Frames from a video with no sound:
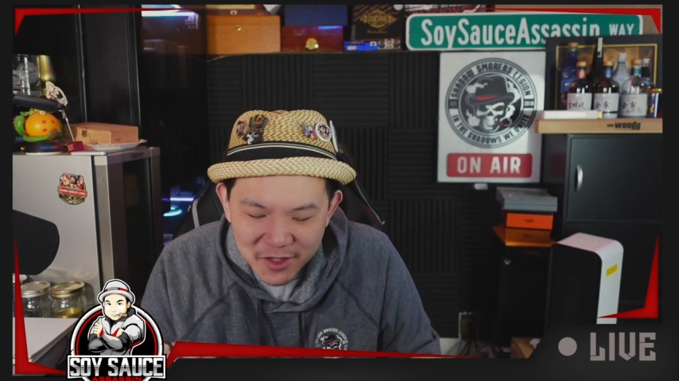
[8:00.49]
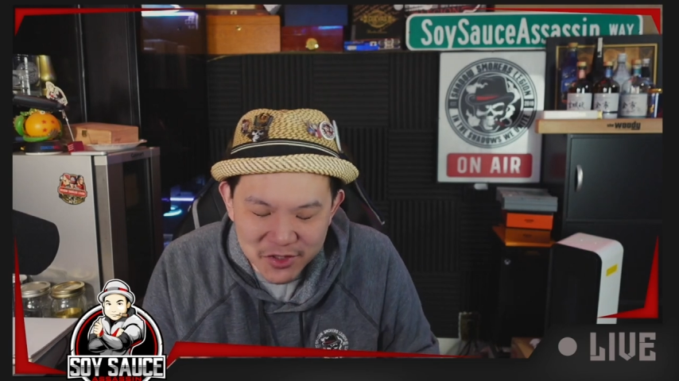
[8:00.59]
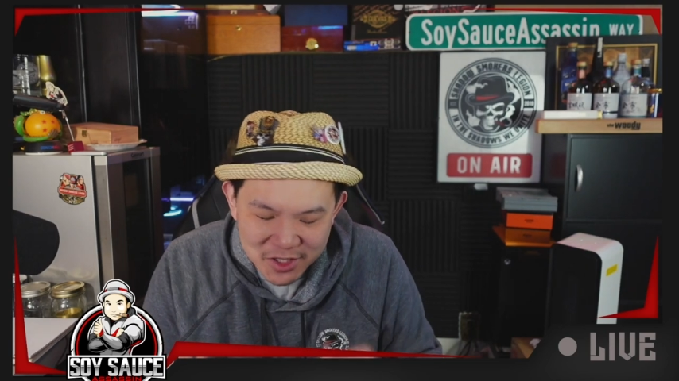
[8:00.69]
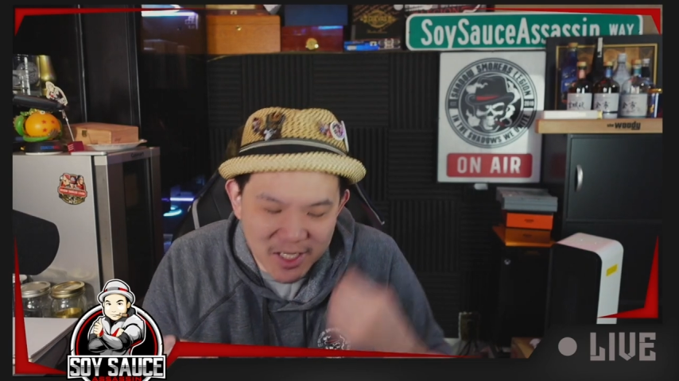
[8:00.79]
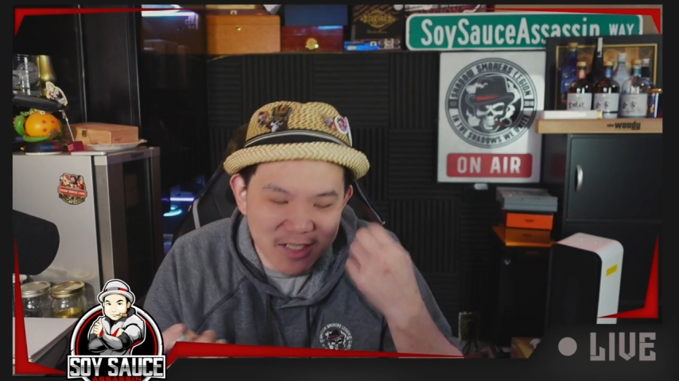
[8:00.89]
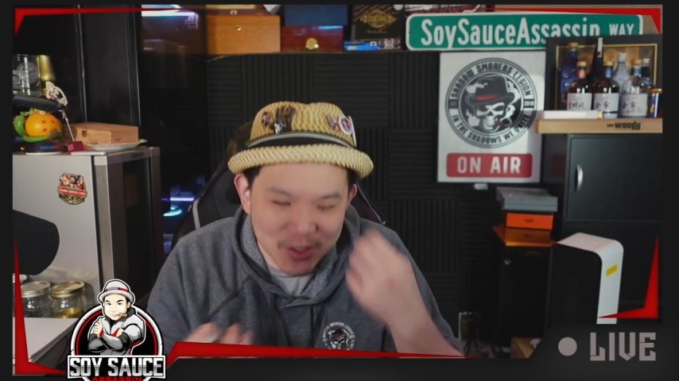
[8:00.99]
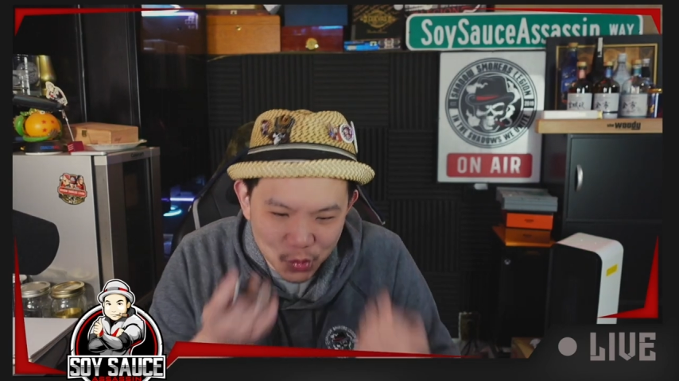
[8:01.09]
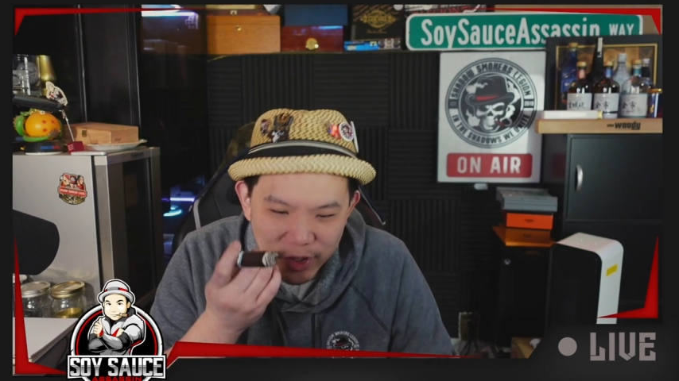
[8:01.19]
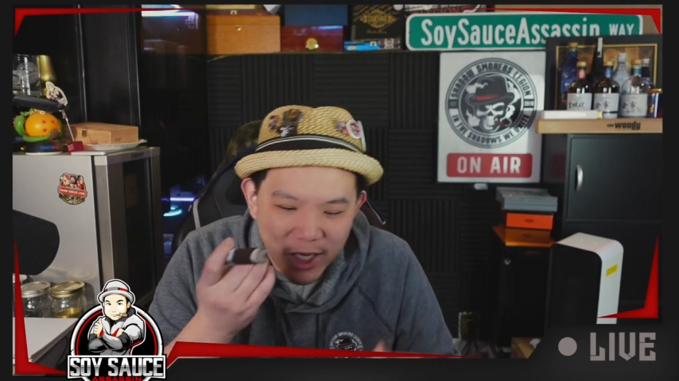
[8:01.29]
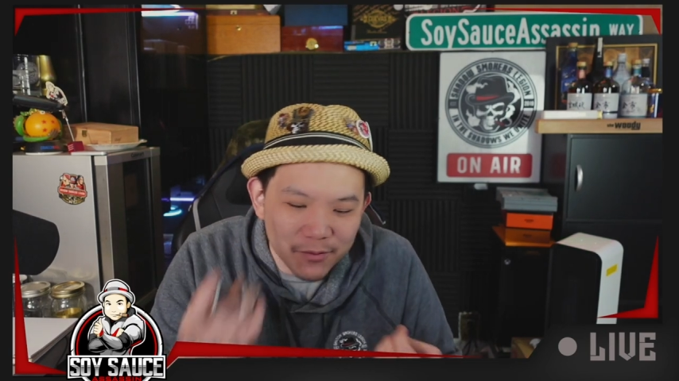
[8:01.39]
It just tastes
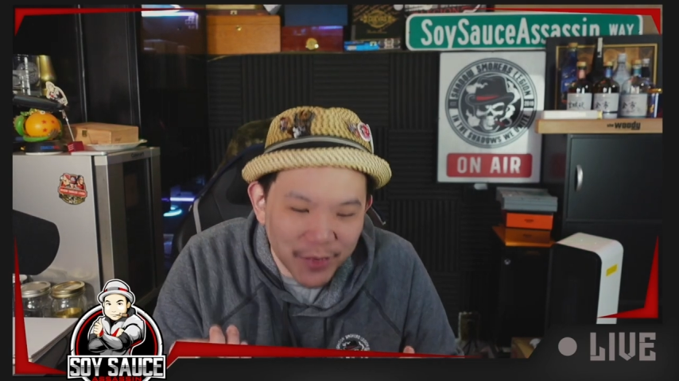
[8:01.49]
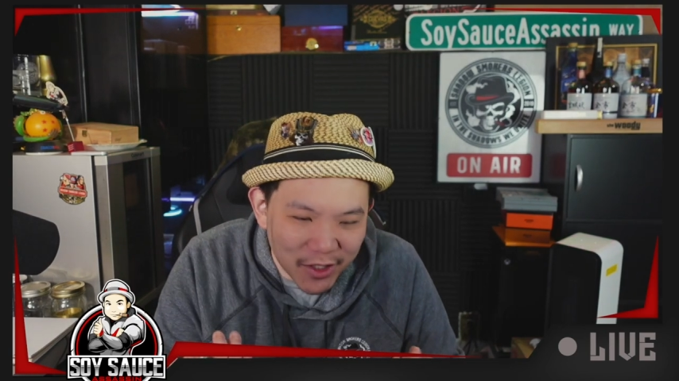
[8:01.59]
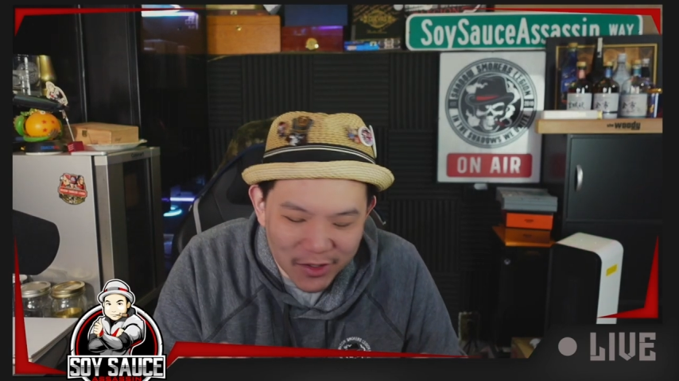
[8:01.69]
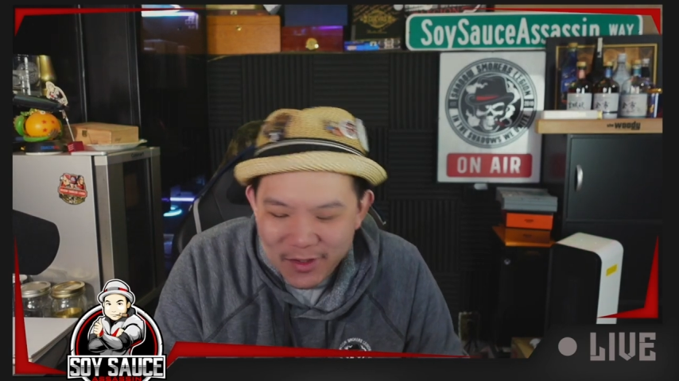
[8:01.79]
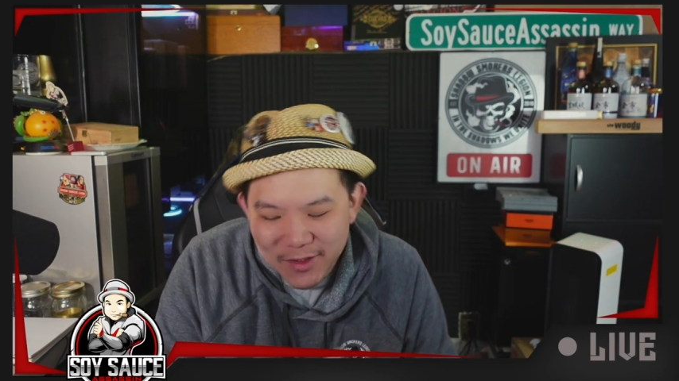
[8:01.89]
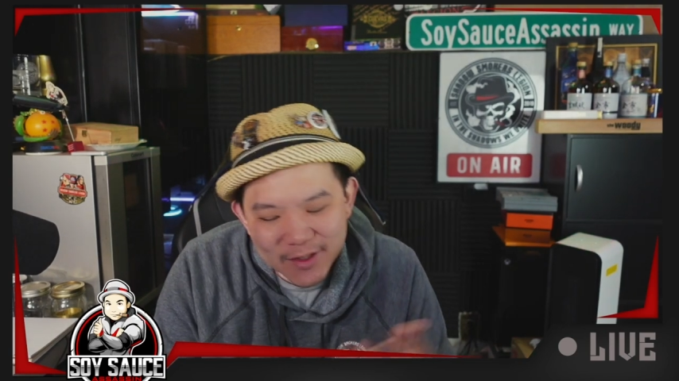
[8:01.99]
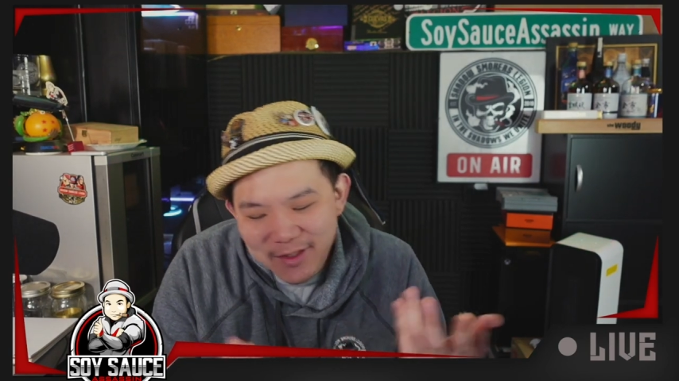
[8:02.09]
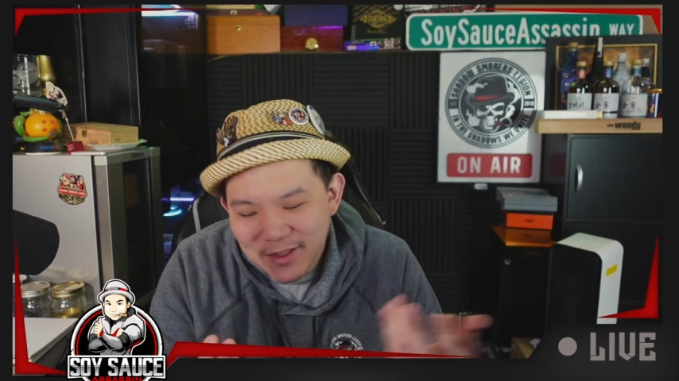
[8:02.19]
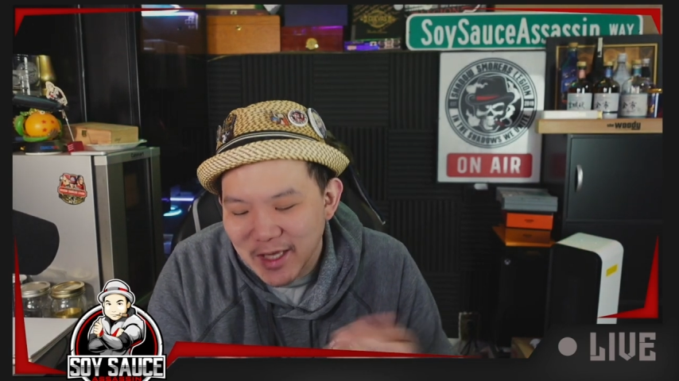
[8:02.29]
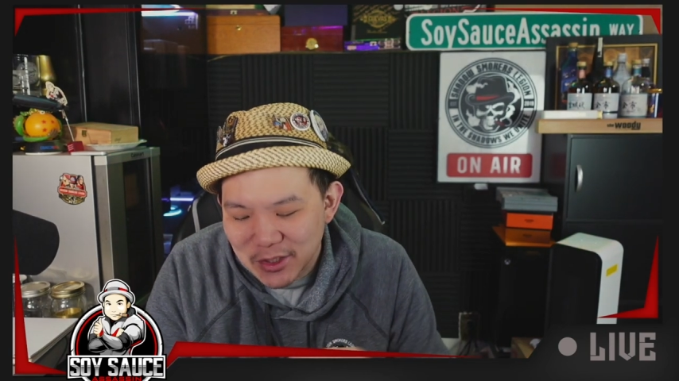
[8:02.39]
sweet and bitter.
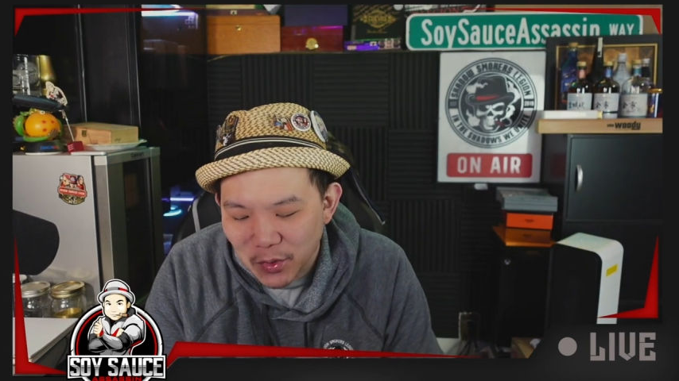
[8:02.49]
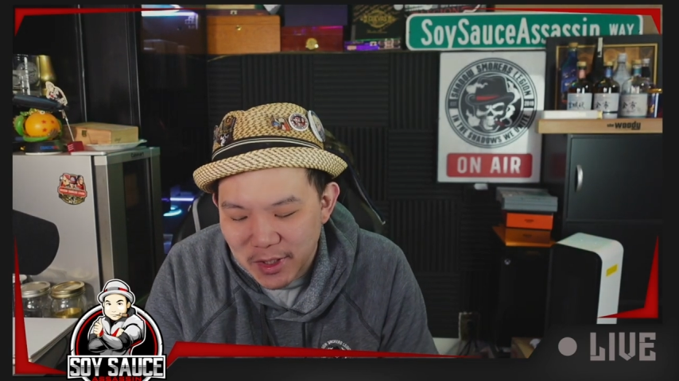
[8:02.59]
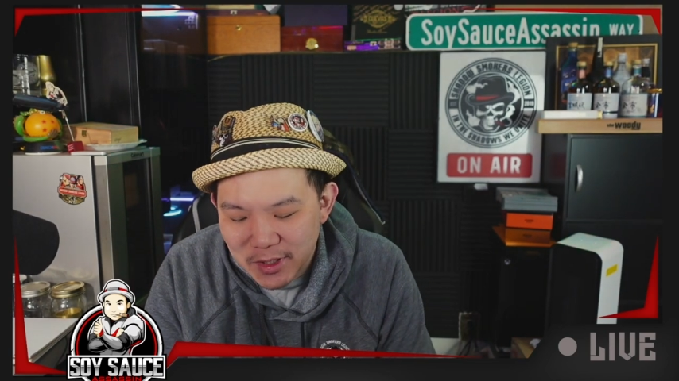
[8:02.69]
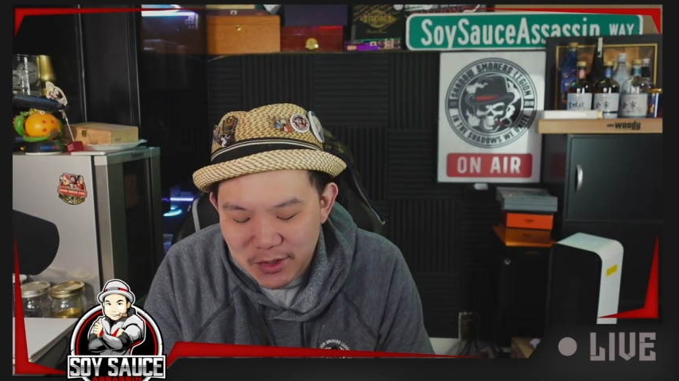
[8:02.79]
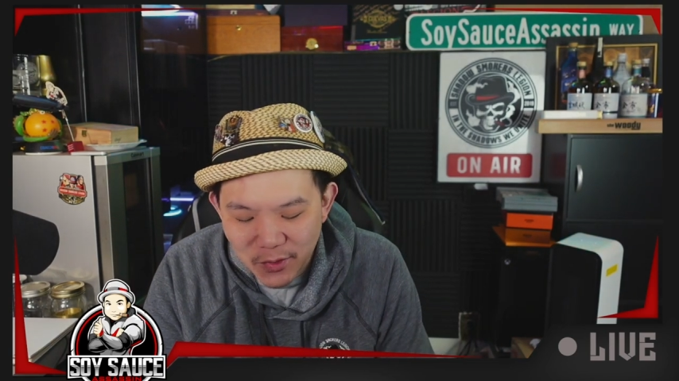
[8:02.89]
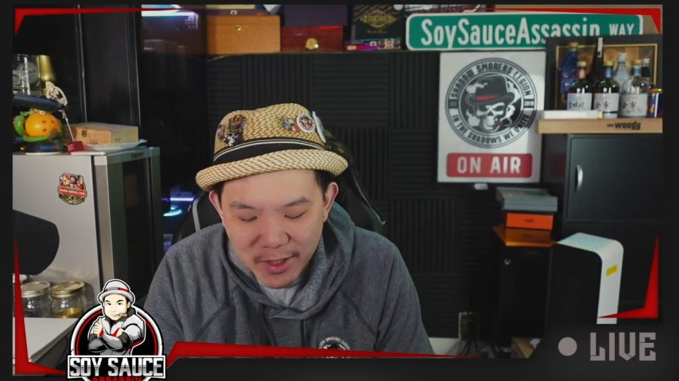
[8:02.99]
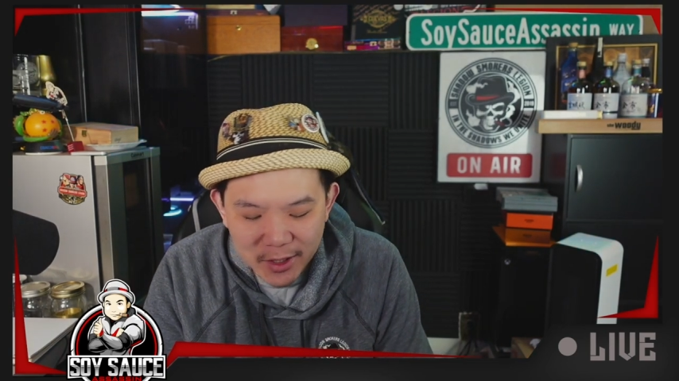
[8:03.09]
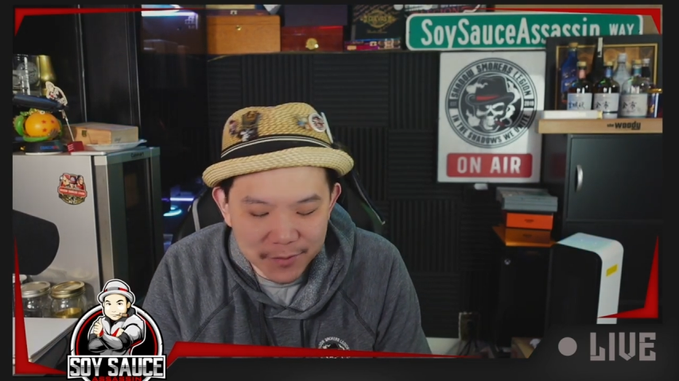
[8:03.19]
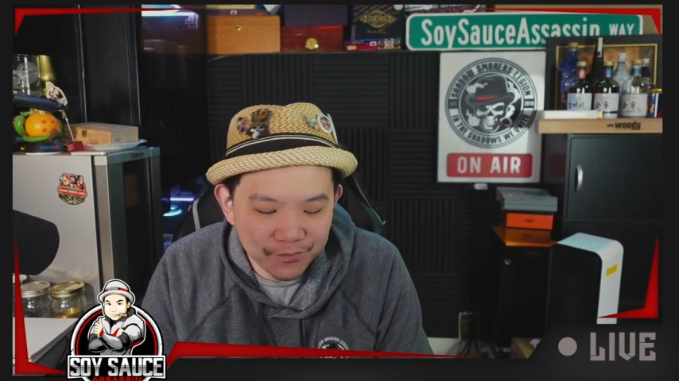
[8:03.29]
That's what it is right now.